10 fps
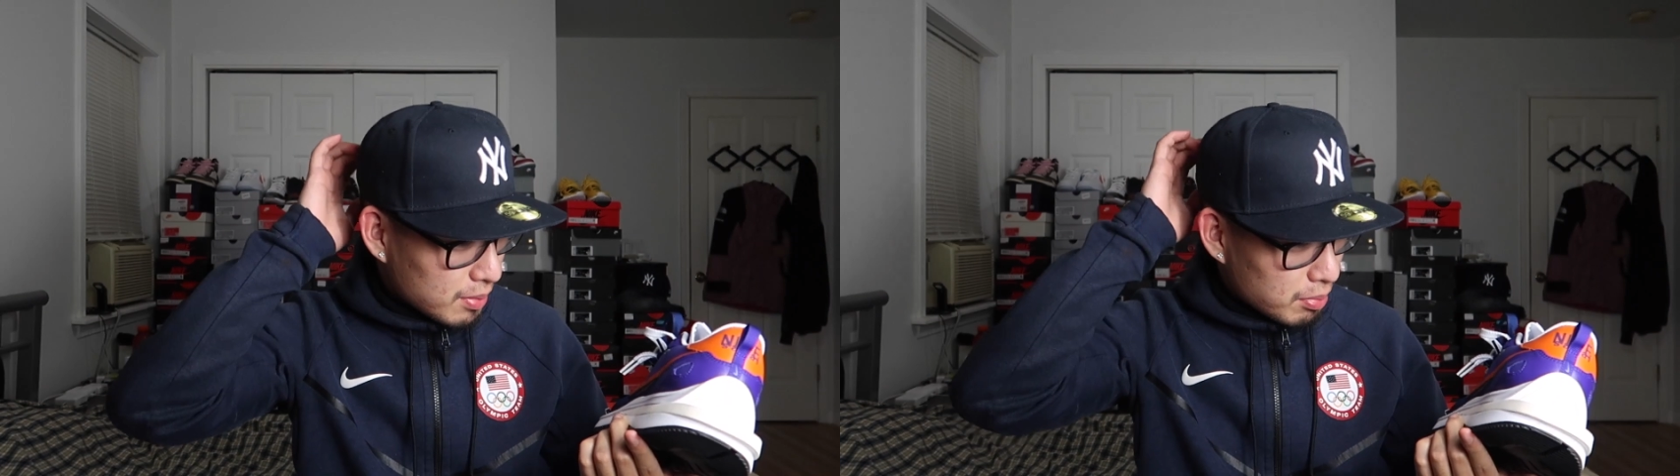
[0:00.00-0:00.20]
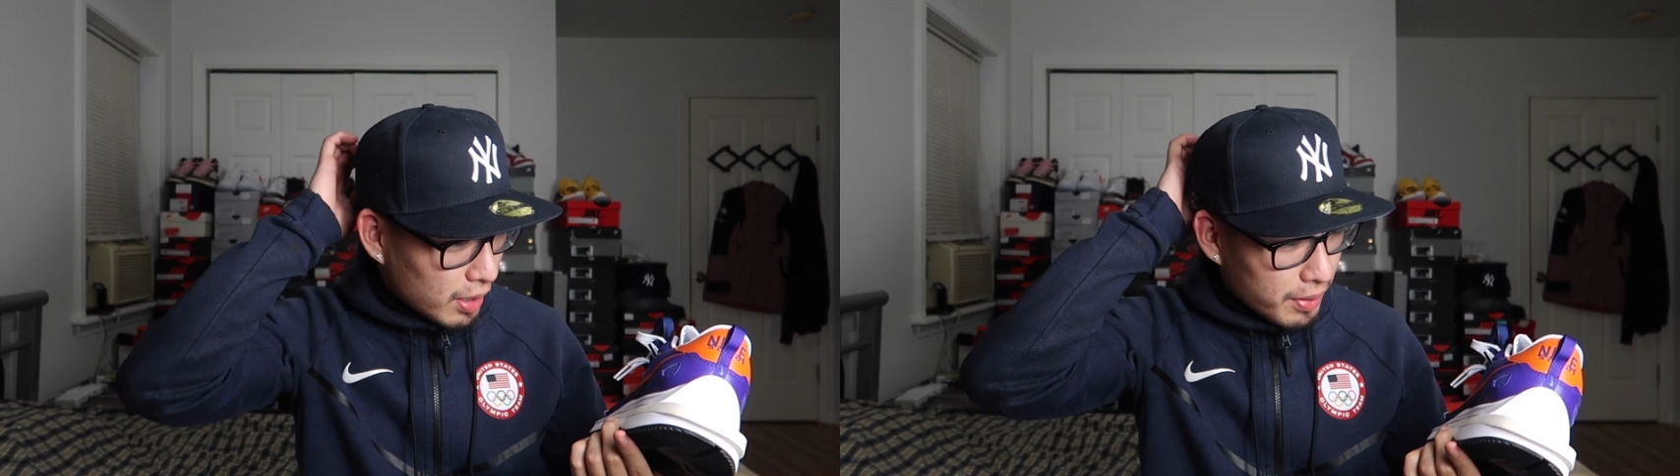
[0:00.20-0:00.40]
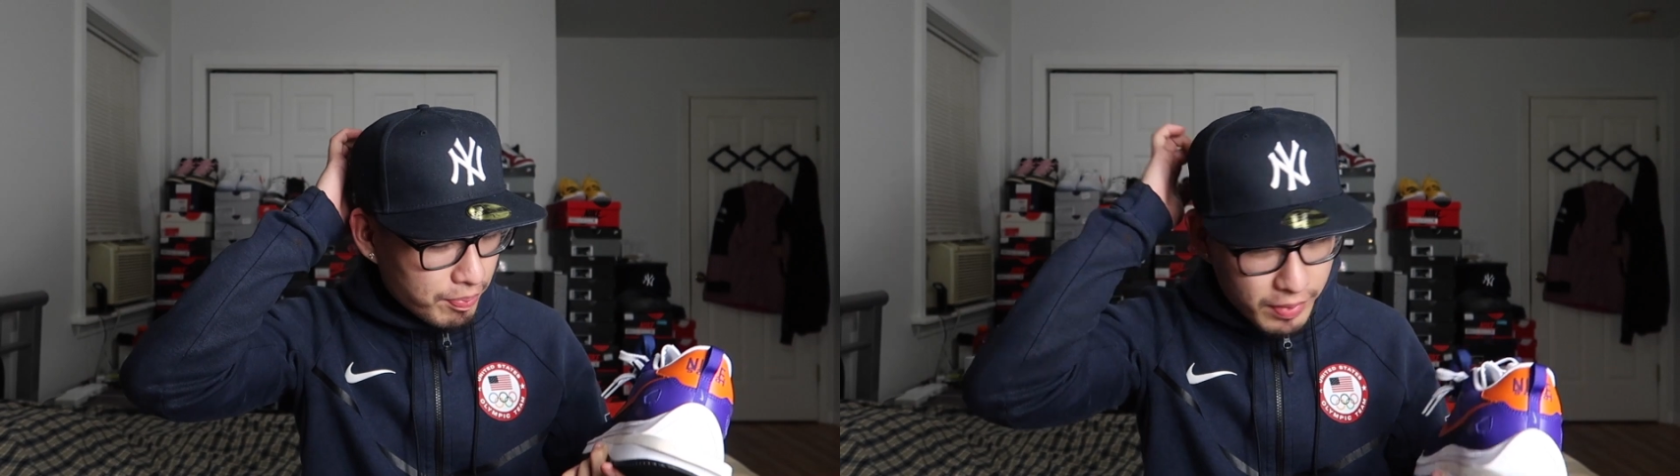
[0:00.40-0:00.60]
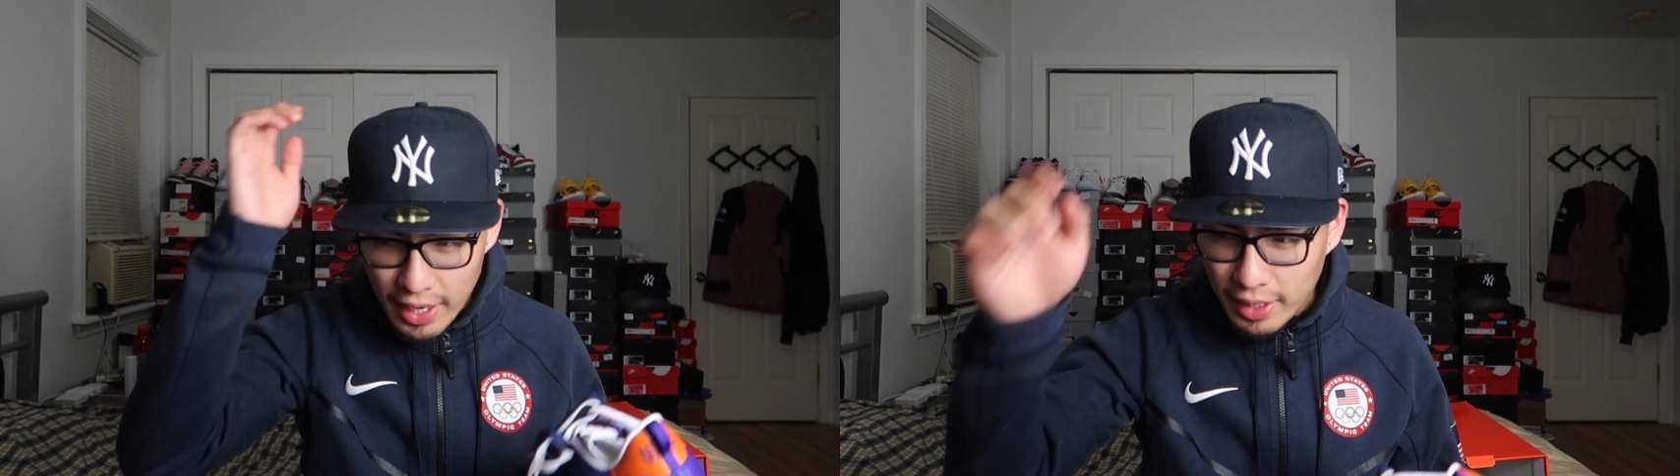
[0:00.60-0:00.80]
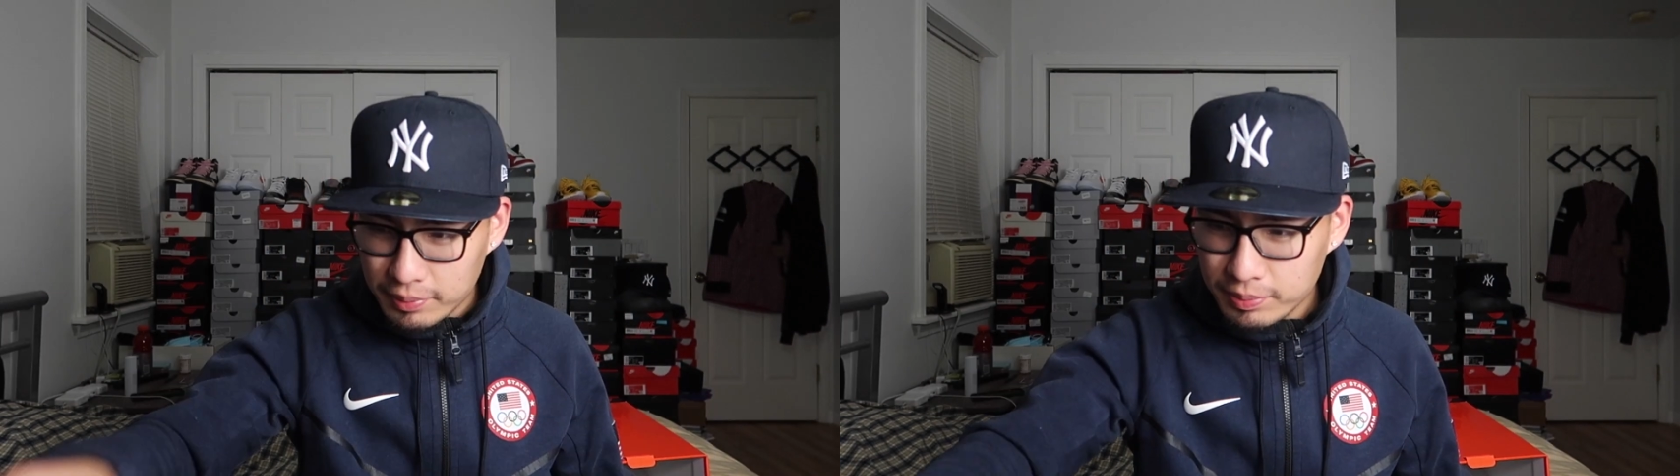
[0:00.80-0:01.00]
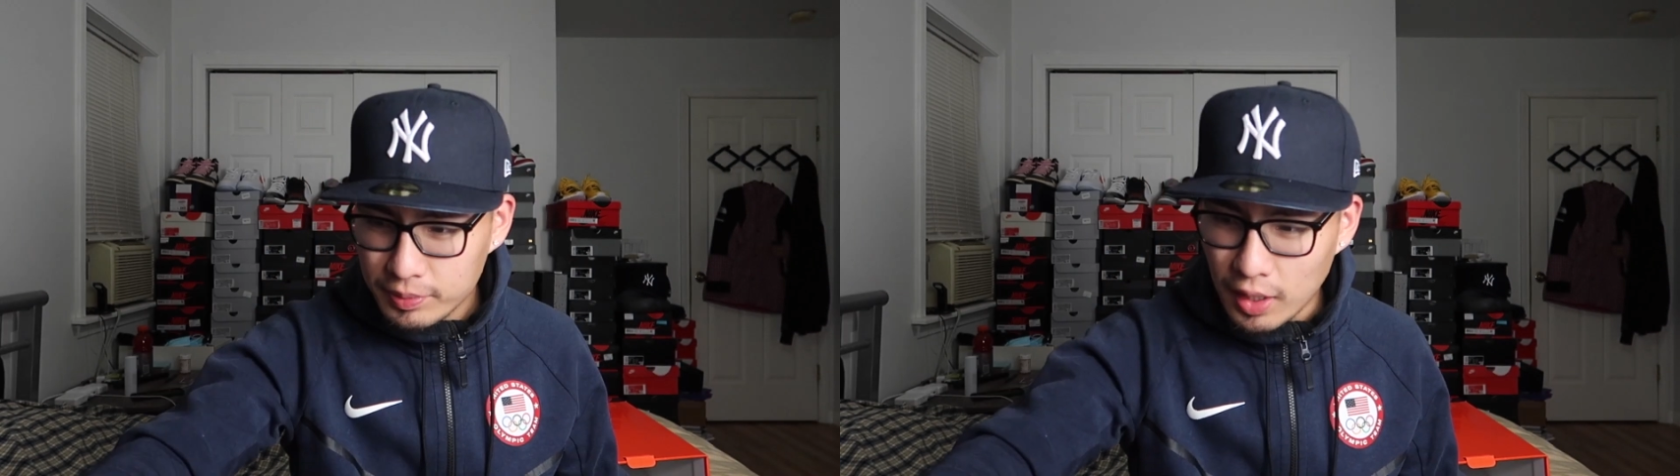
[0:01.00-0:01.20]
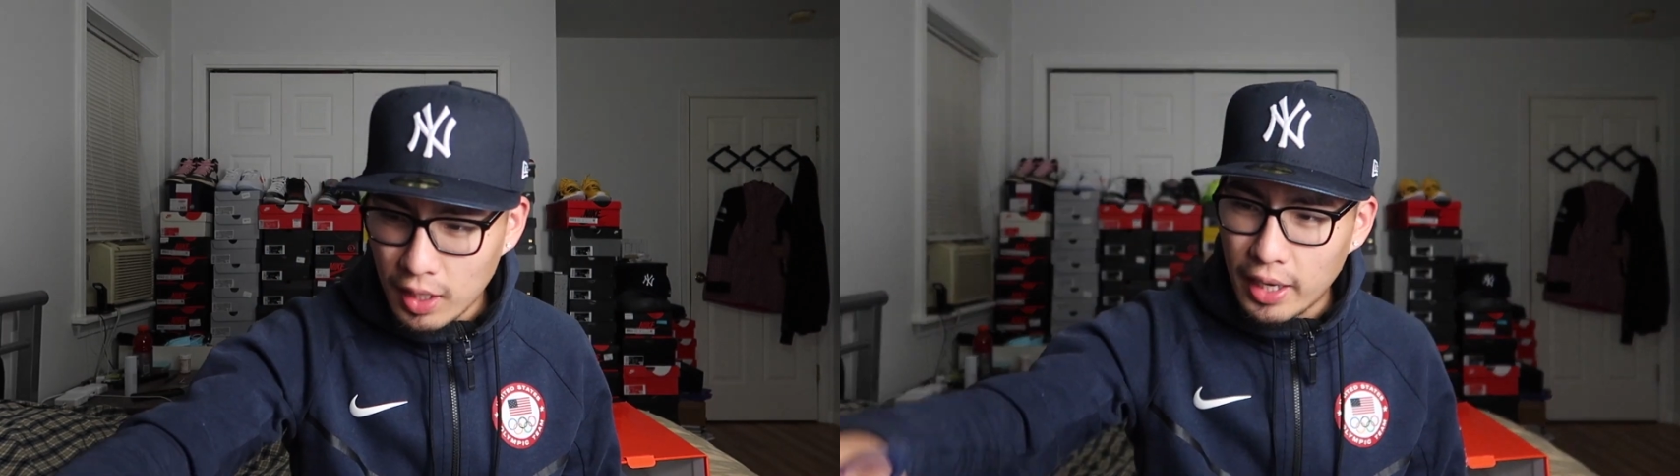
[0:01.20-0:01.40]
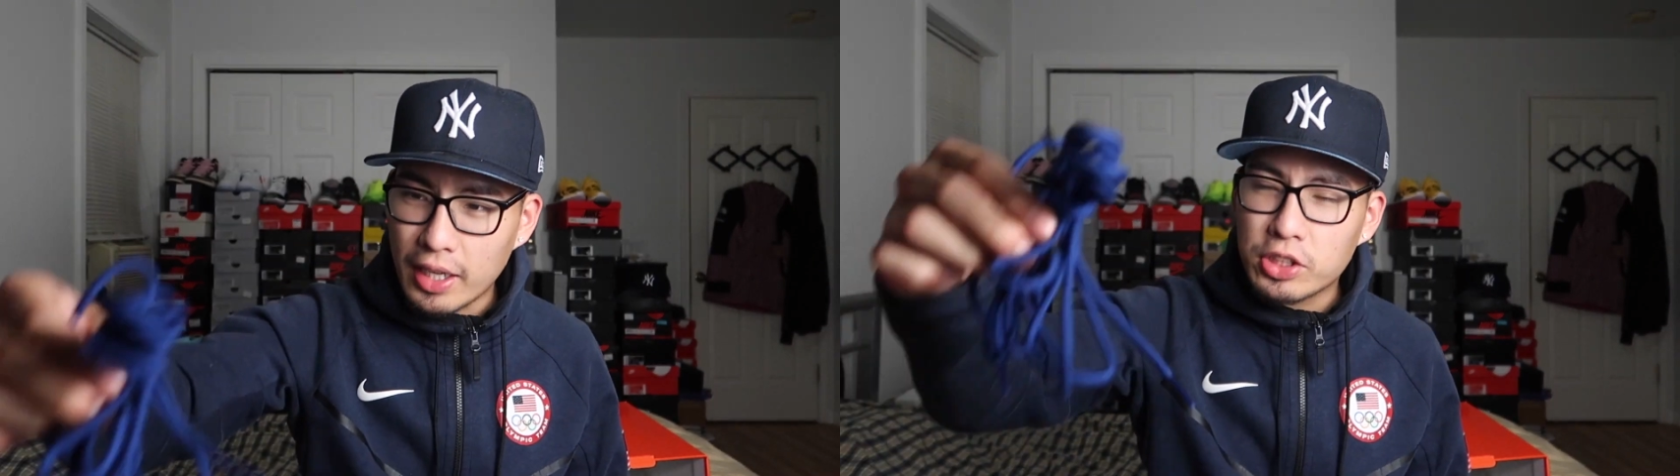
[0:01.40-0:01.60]
But yeah,
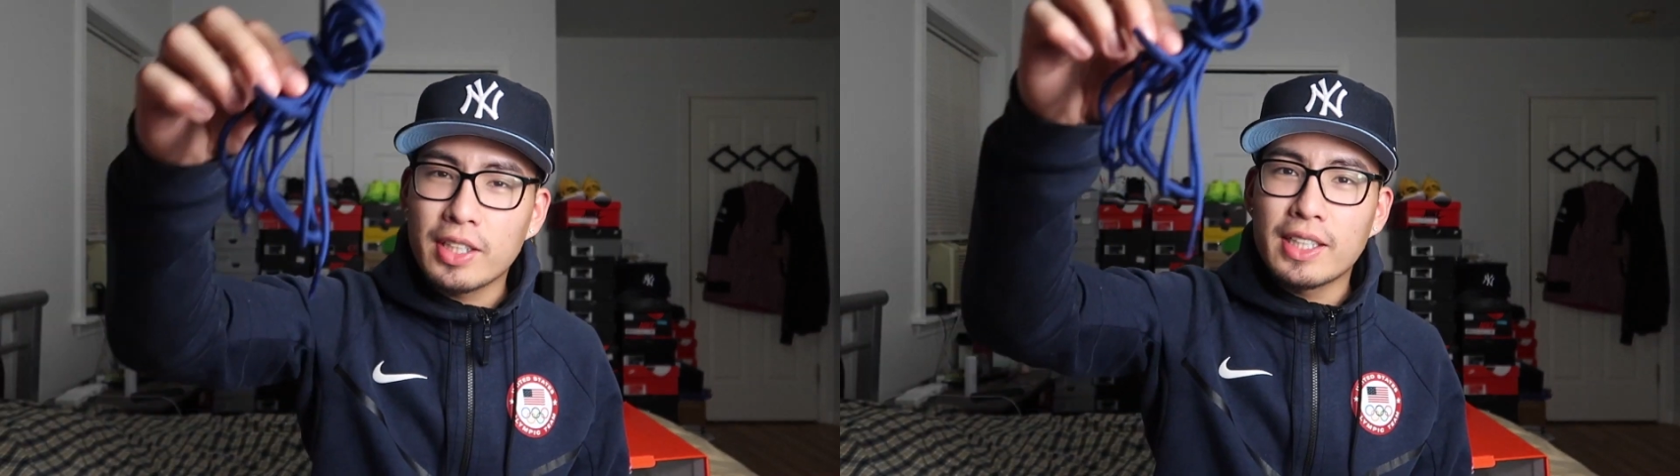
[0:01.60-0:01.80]
extra